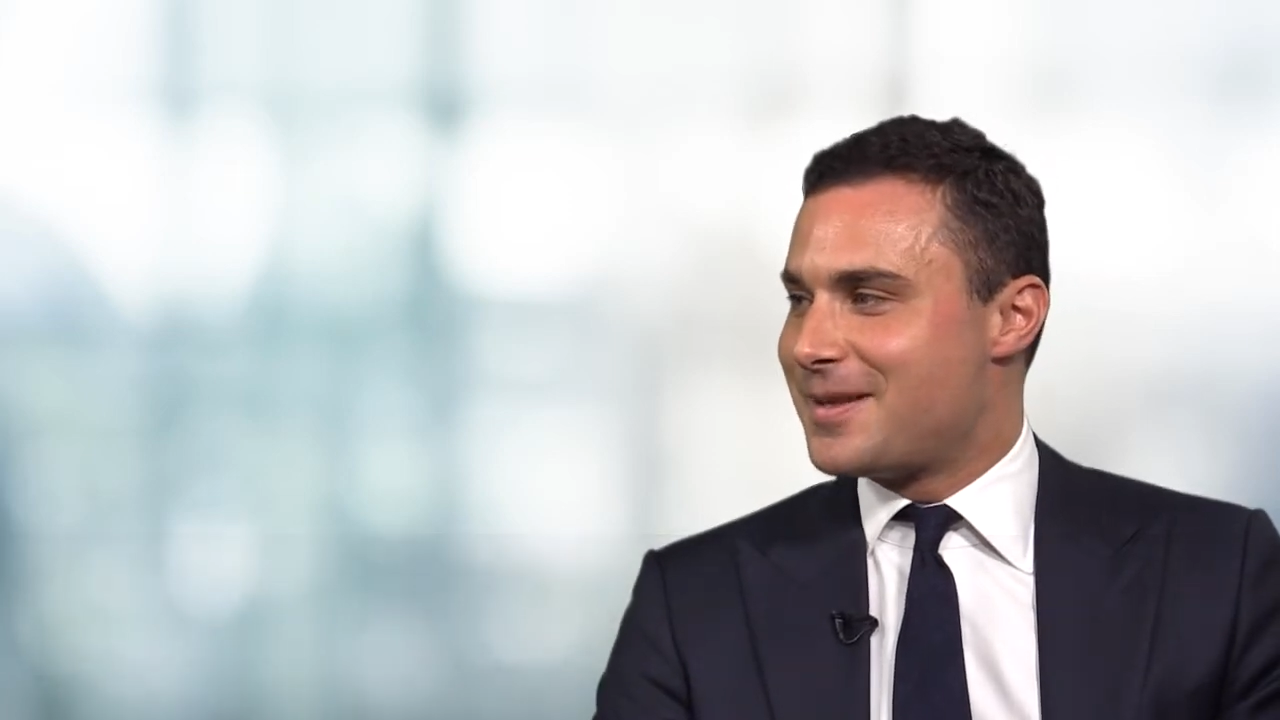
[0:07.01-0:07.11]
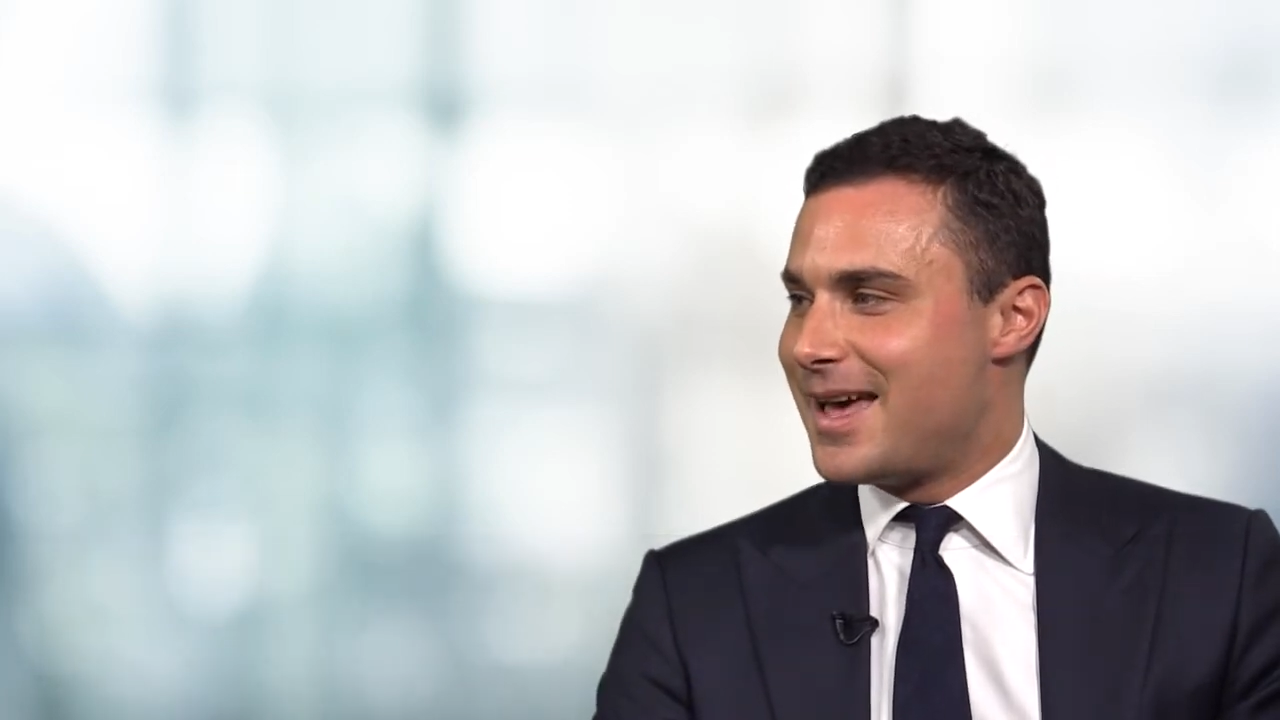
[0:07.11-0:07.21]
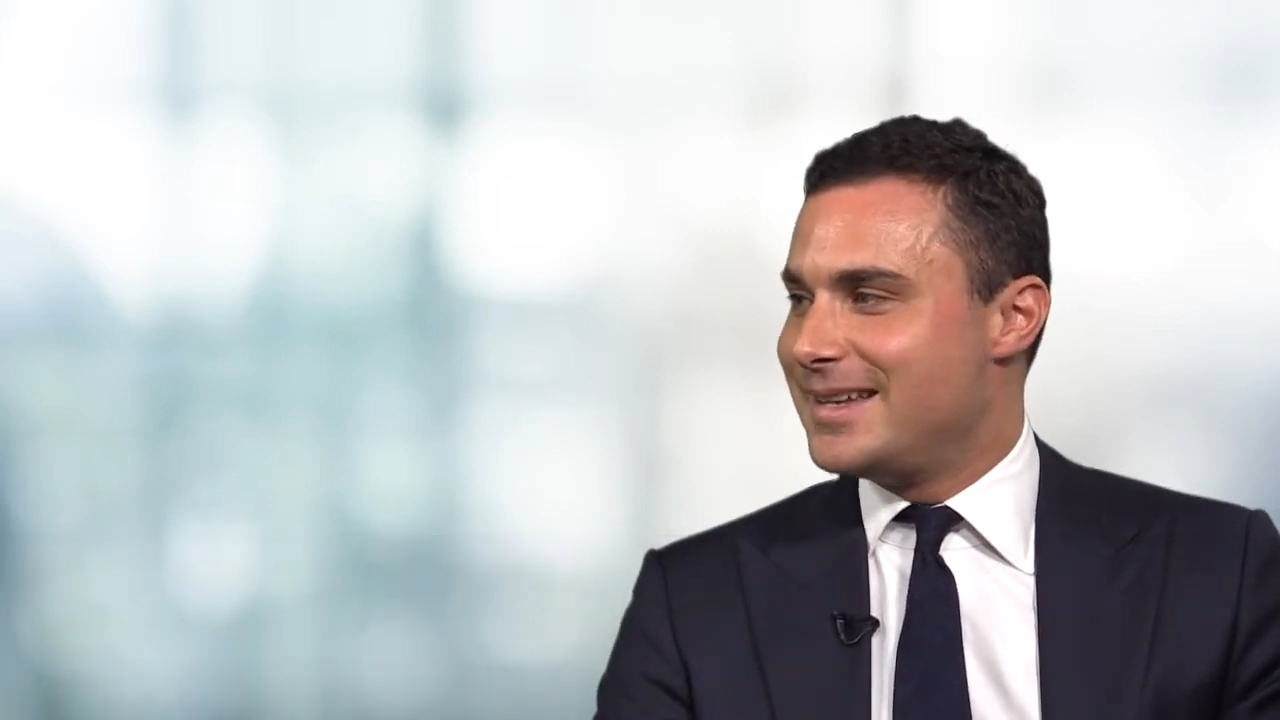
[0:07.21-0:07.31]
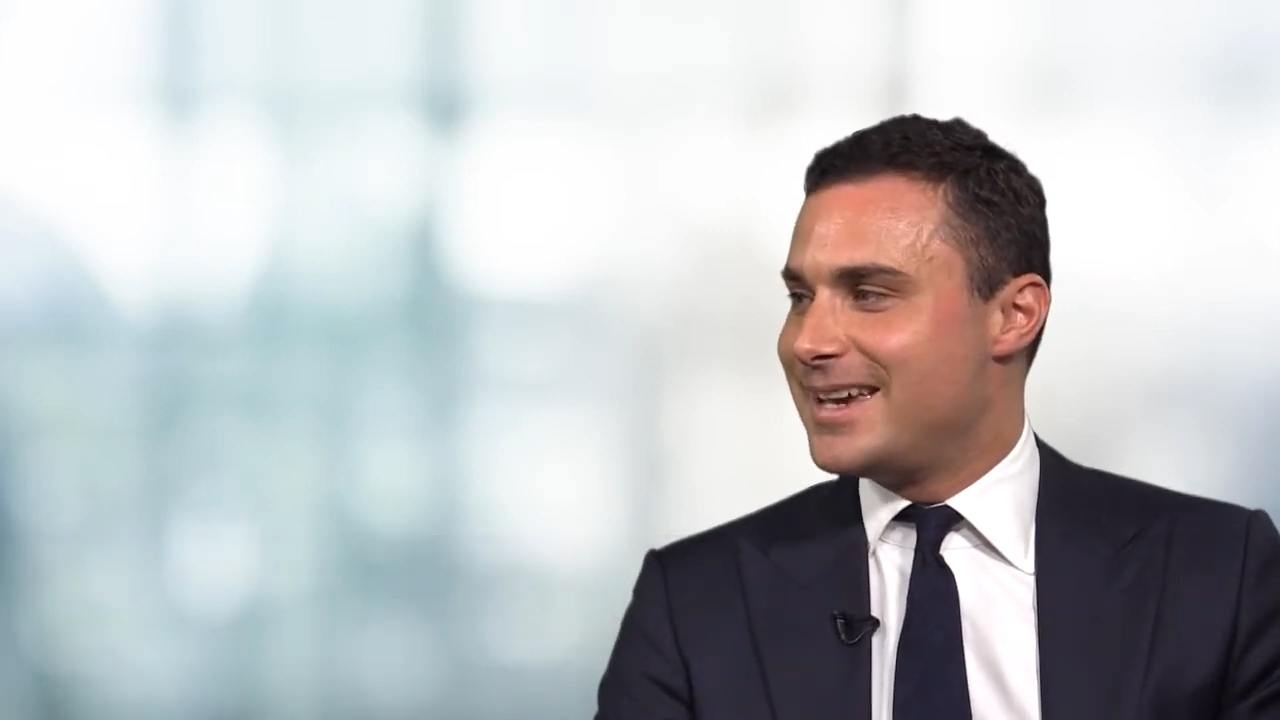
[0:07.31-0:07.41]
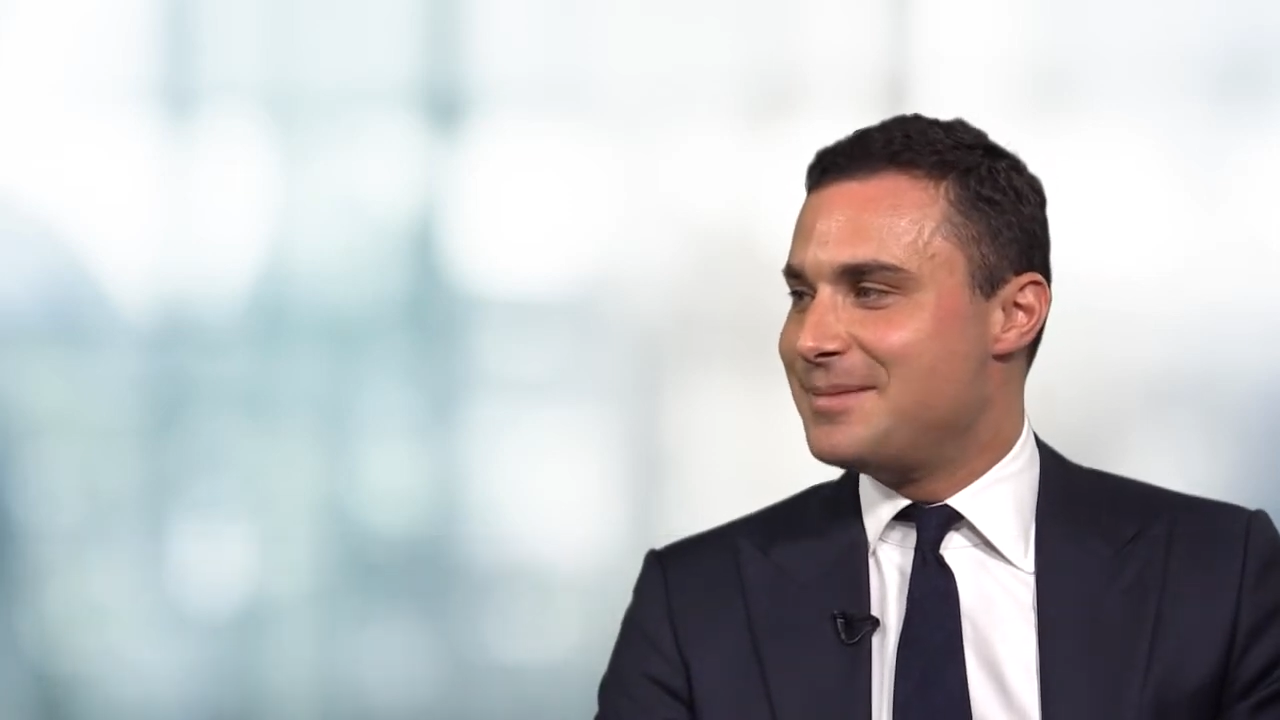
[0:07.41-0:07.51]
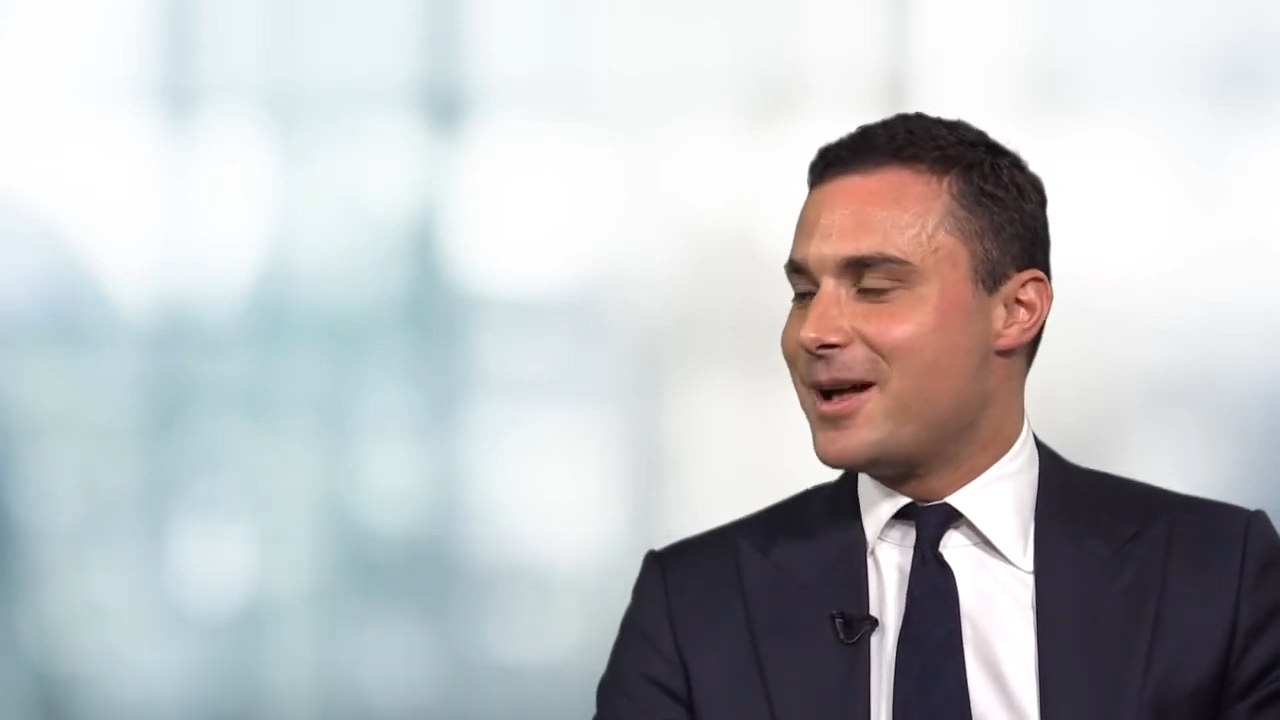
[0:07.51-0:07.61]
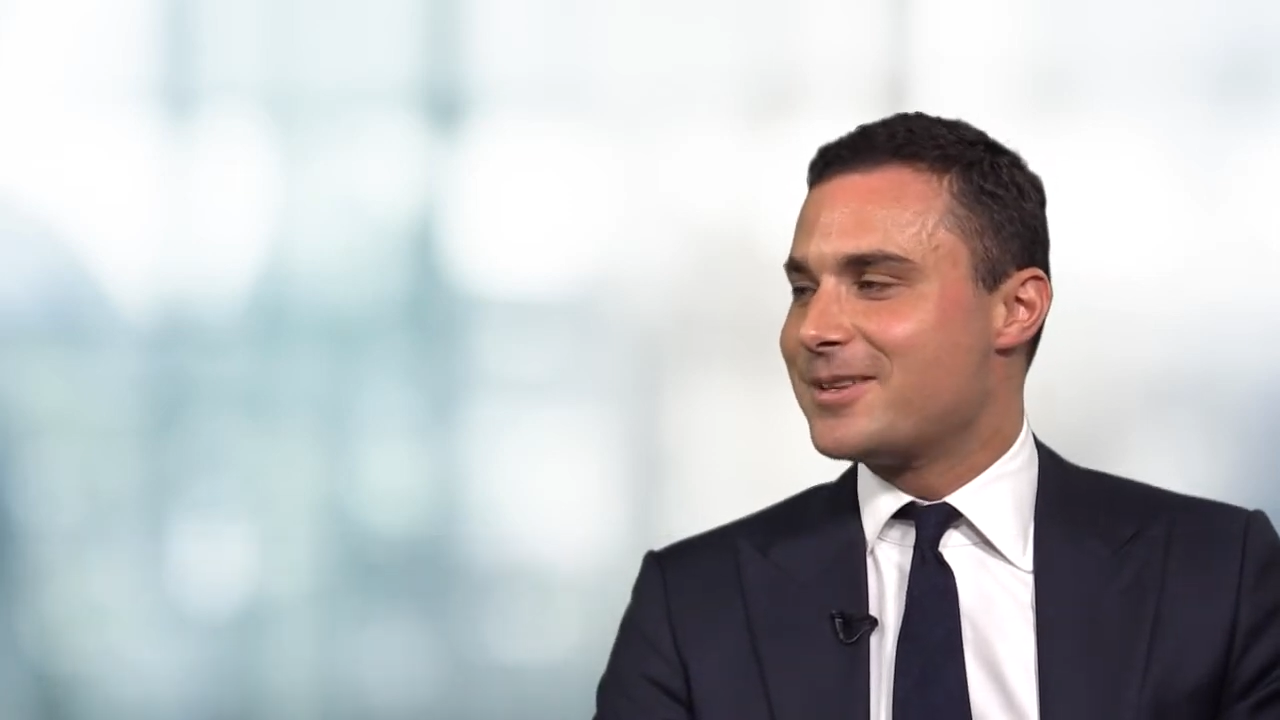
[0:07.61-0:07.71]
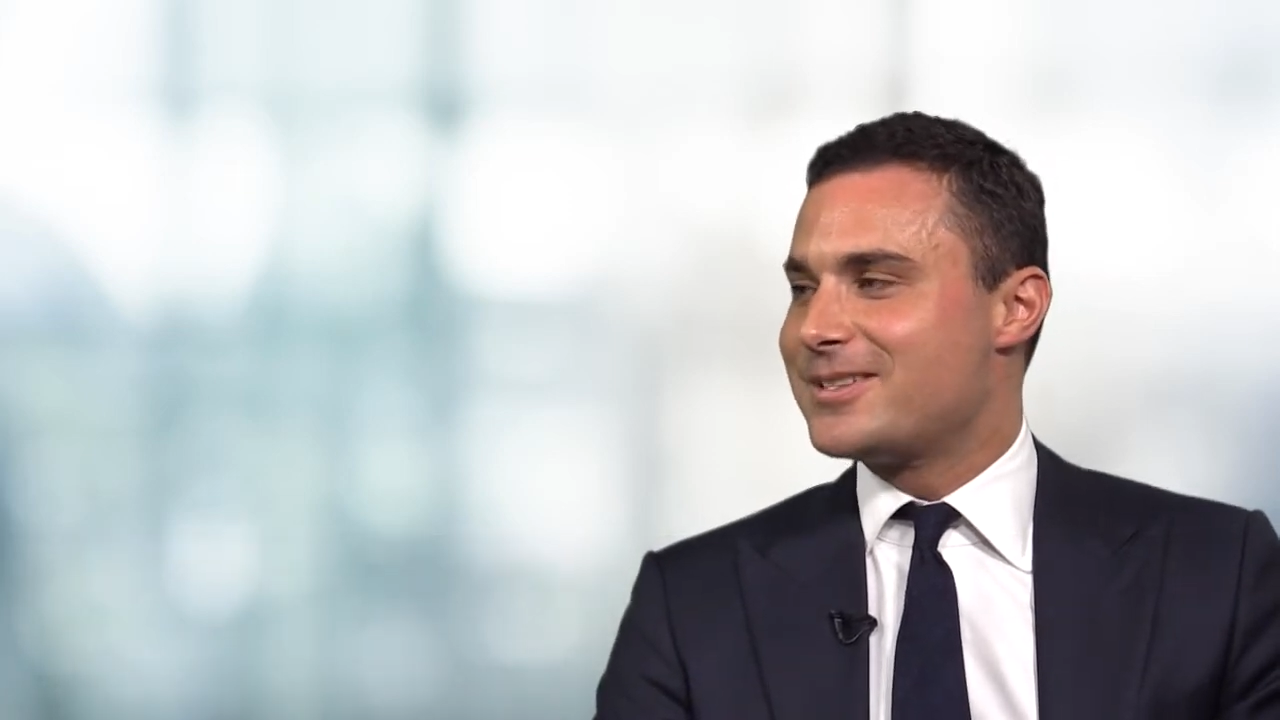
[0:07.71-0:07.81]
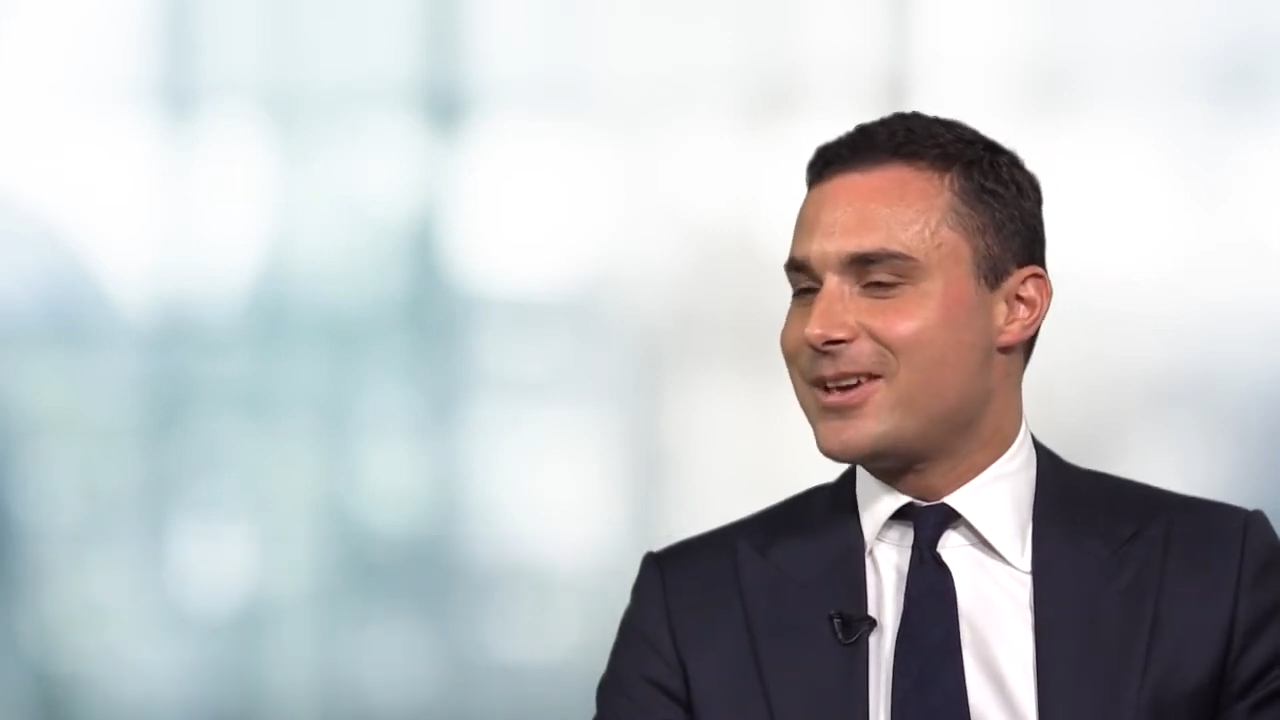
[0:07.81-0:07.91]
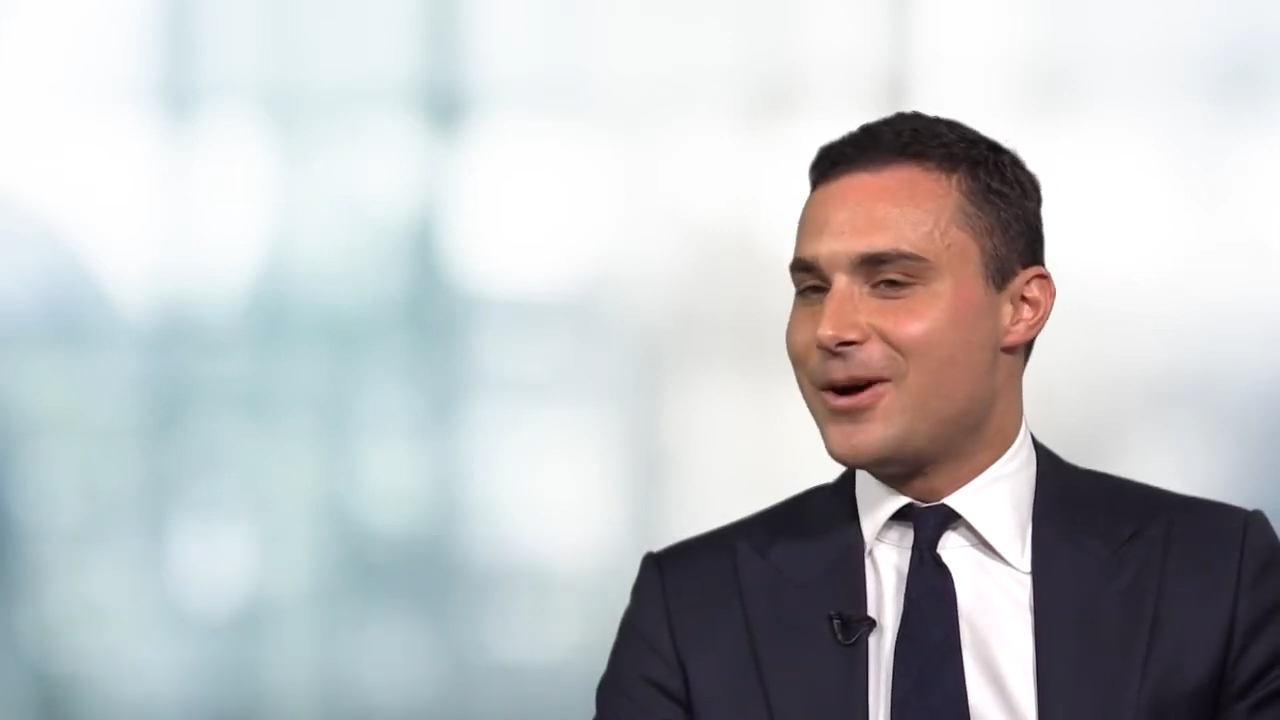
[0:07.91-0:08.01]
18
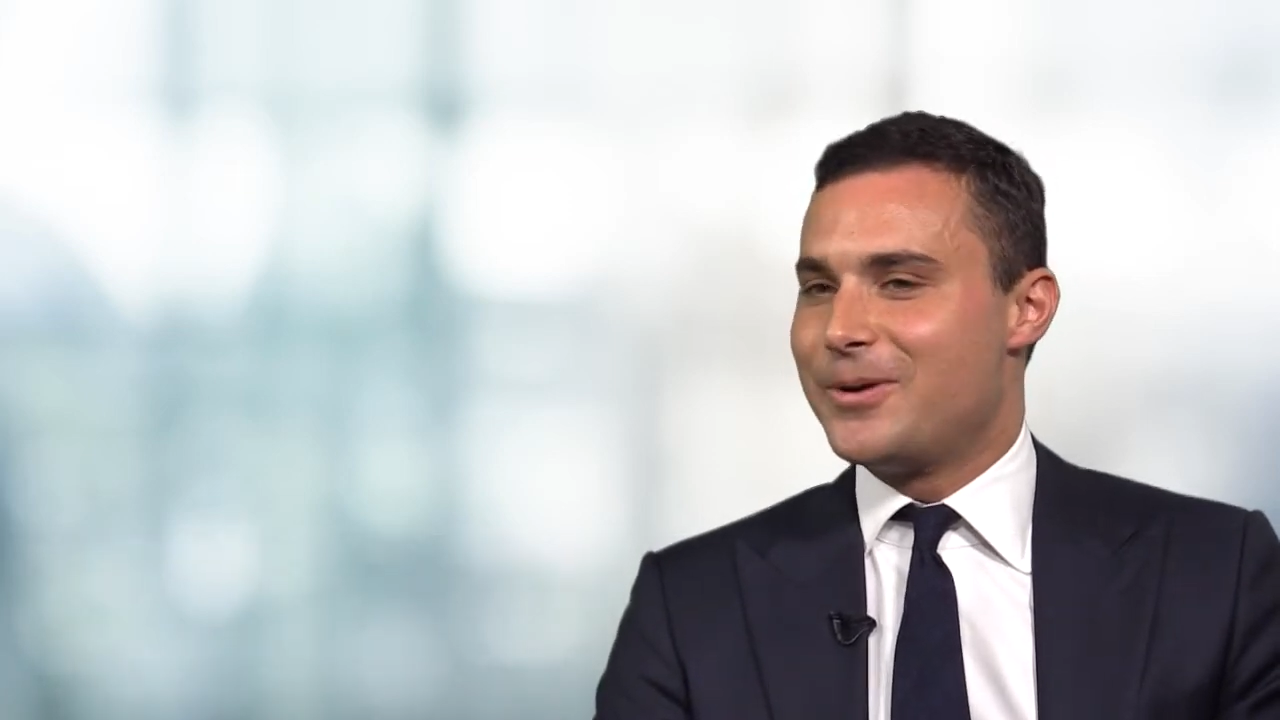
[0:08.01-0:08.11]
months ago,